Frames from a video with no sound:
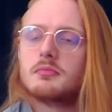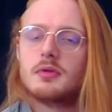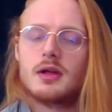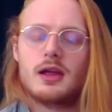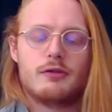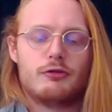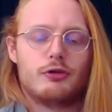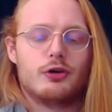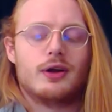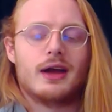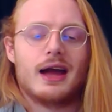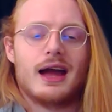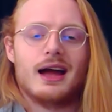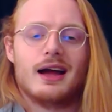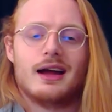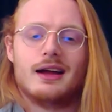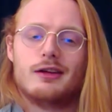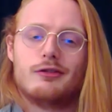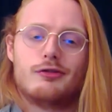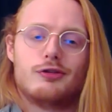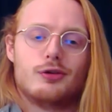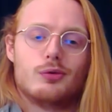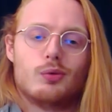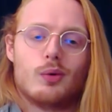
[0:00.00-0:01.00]
If
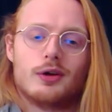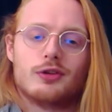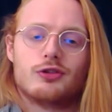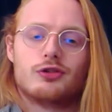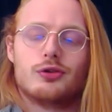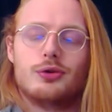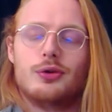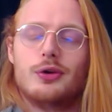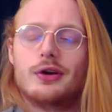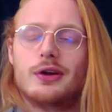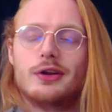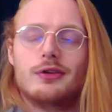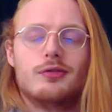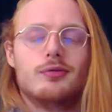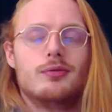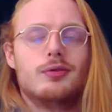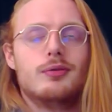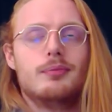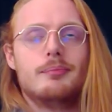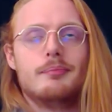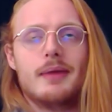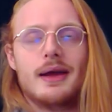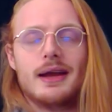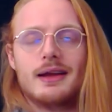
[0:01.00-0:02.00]
you want to, you
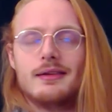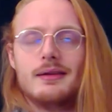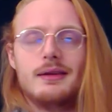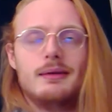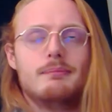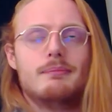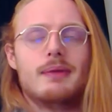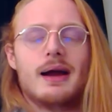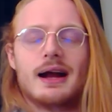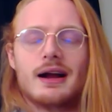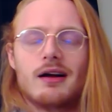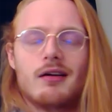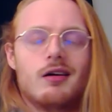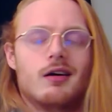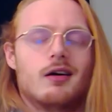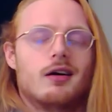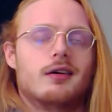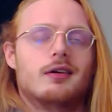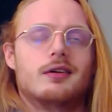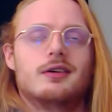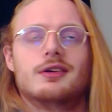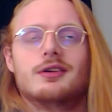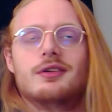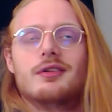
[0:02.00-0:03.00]
can make the back
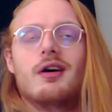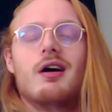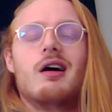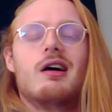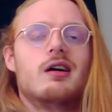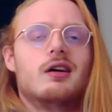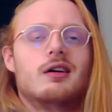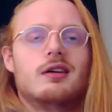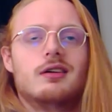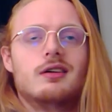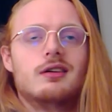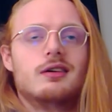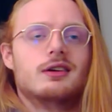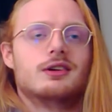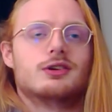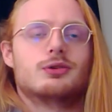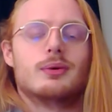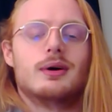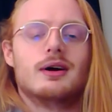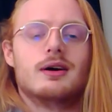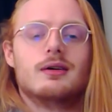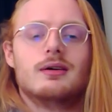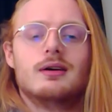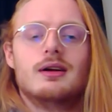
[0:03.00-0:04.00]
R an R as
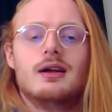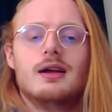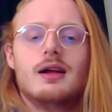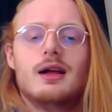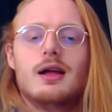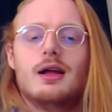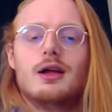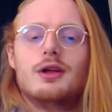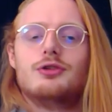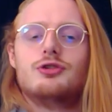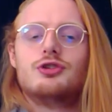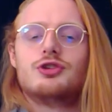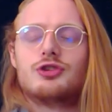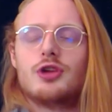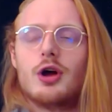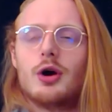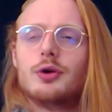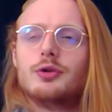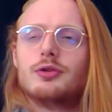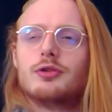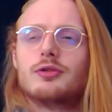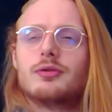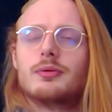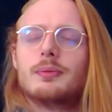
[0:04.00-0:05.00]
well. Just
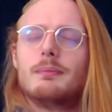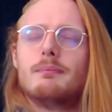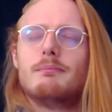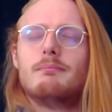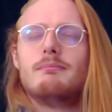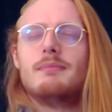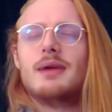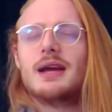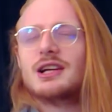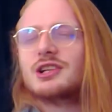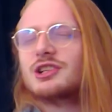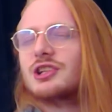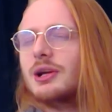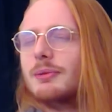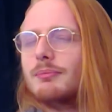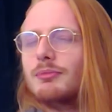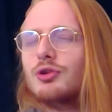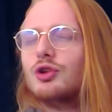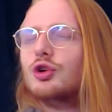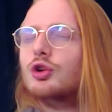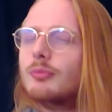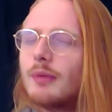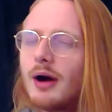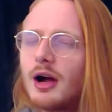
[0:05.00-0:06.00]
don't mix them
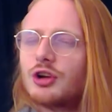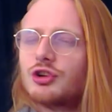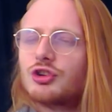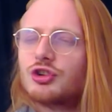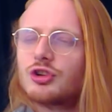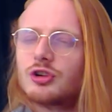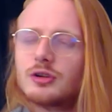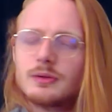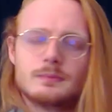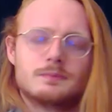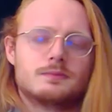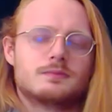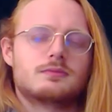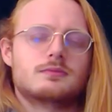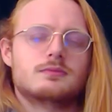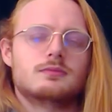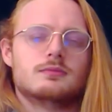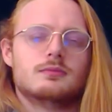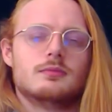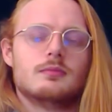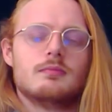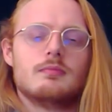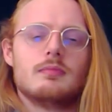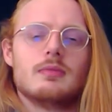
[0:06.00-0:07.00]
too much.
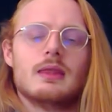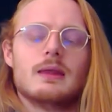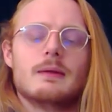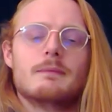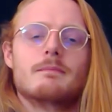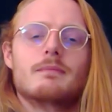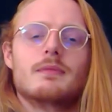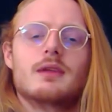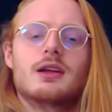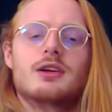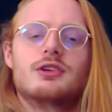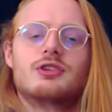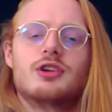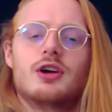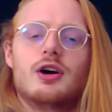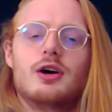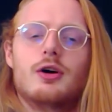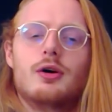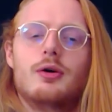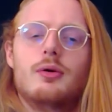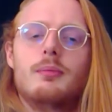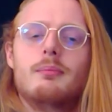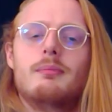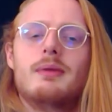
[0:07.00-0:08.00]

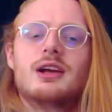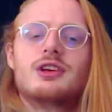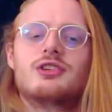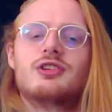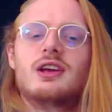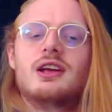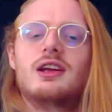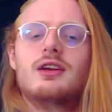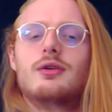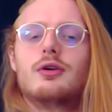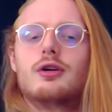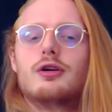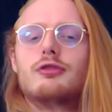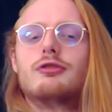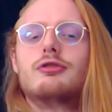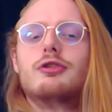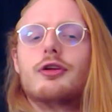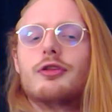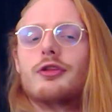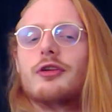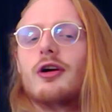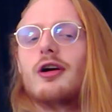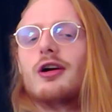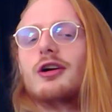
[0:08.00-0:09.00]
So mixing your
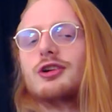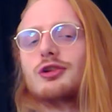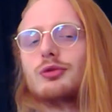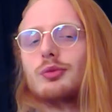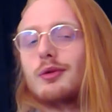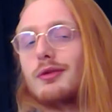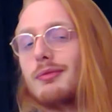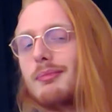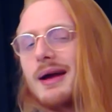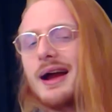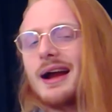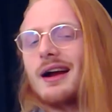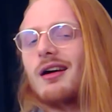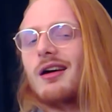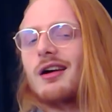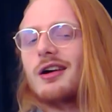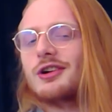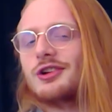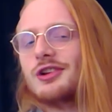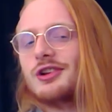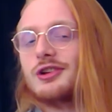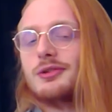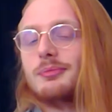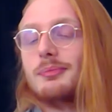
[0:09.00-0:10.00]
front R's with back
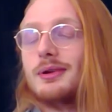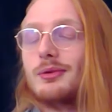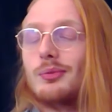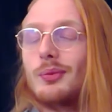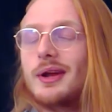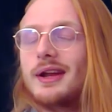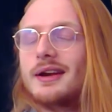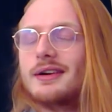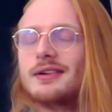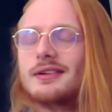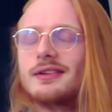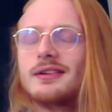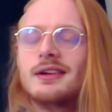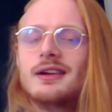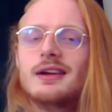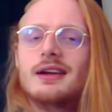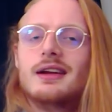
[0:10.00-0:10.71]
R's is a bit weird.